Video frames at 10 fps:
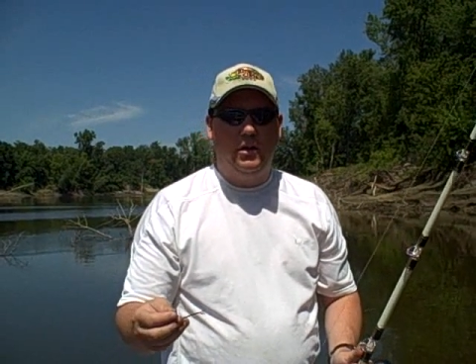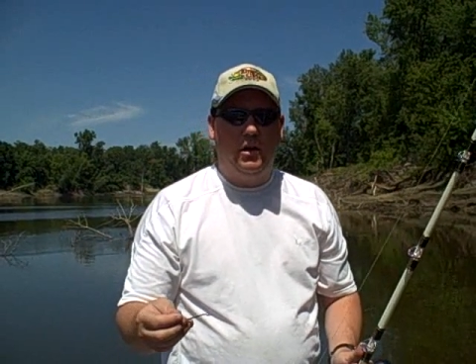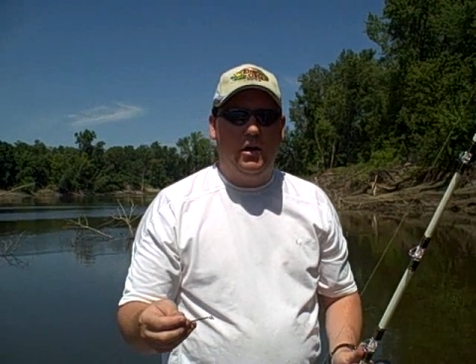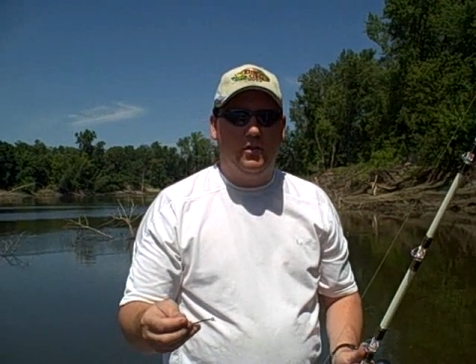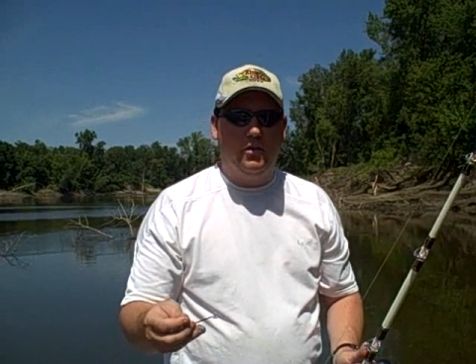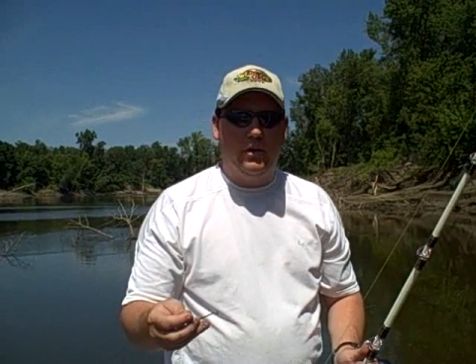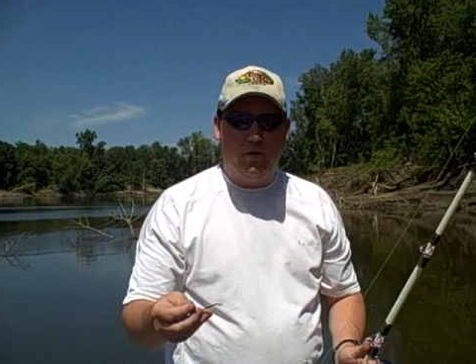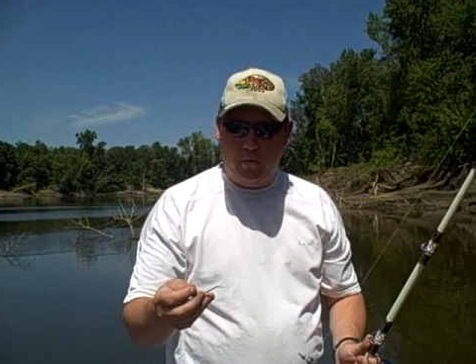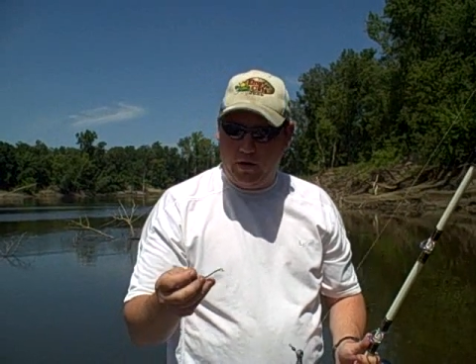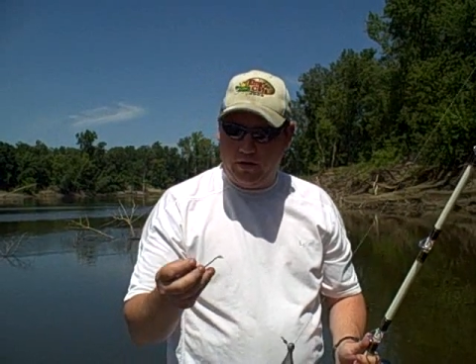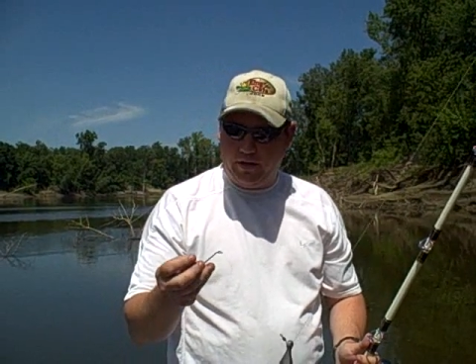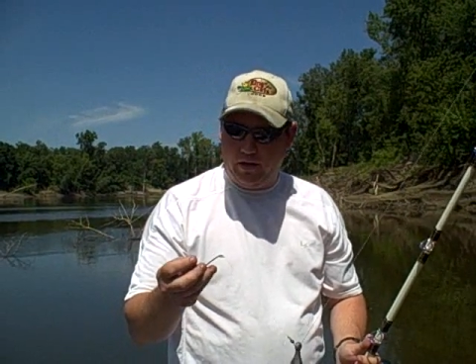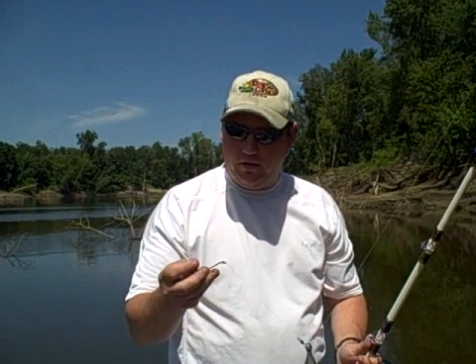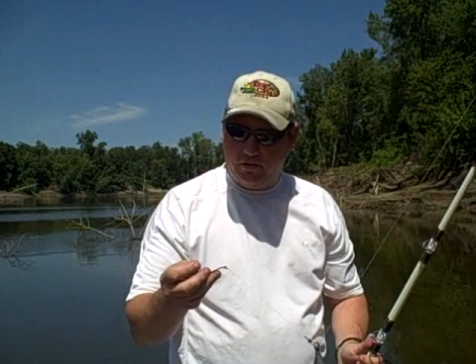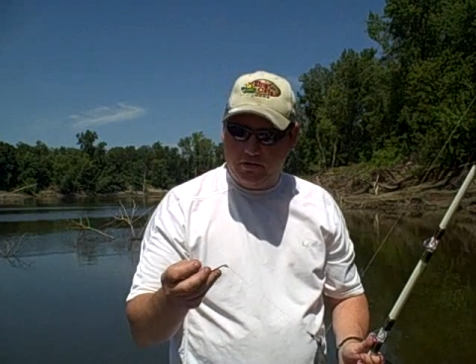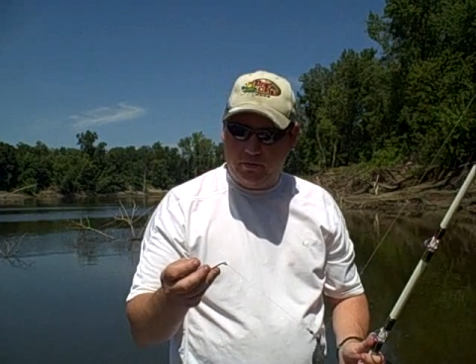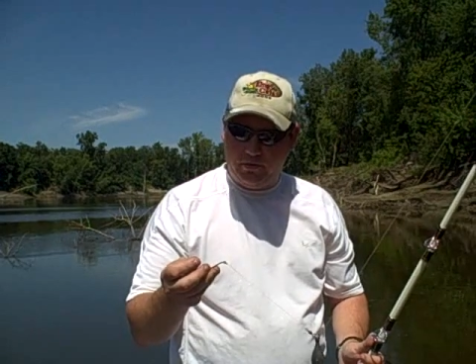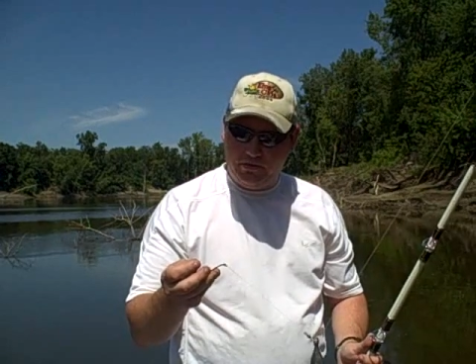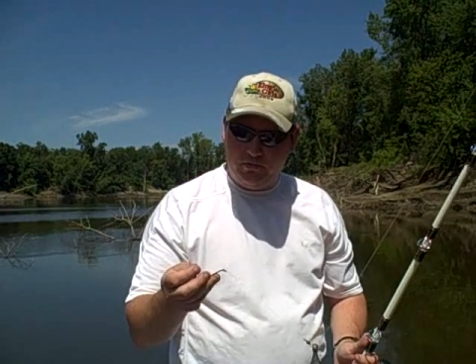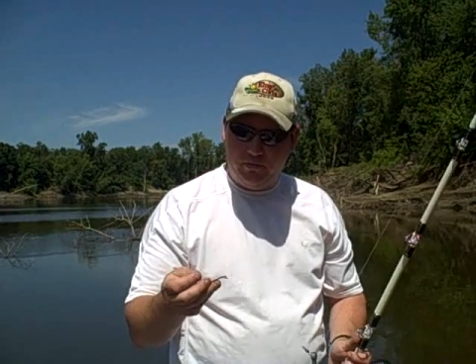The lighter wire Kahle hooks, they
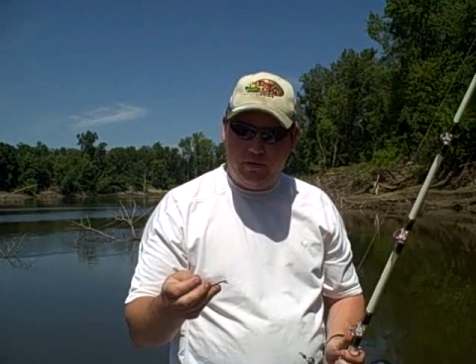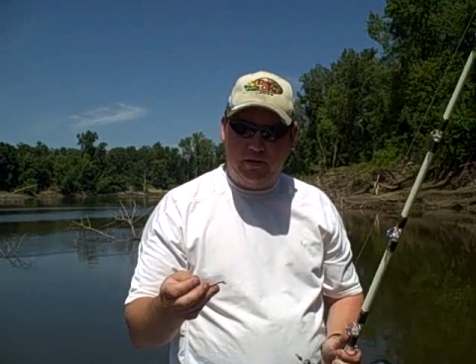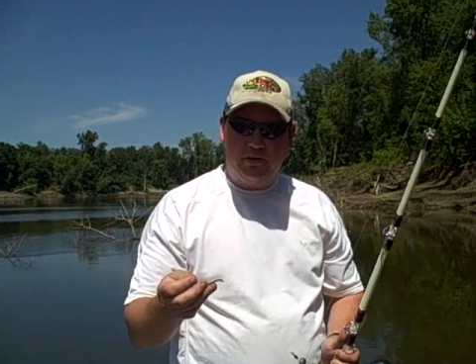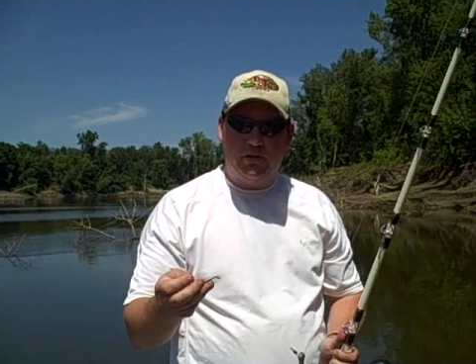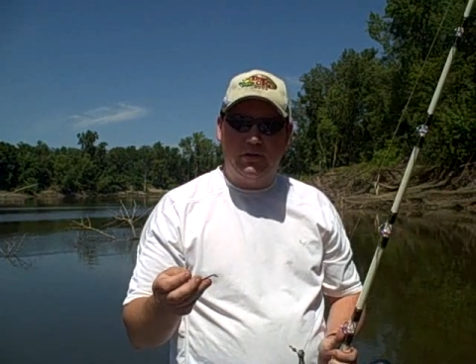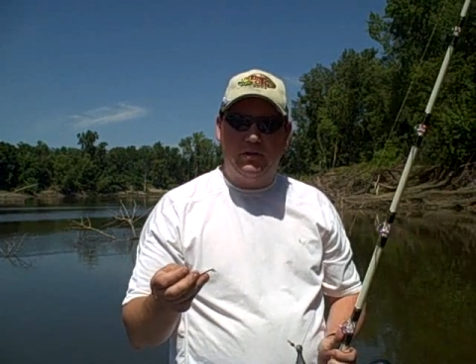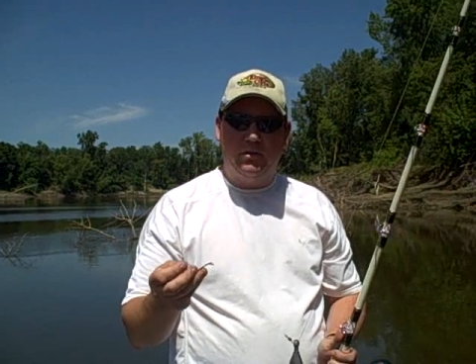really seem to penetrate.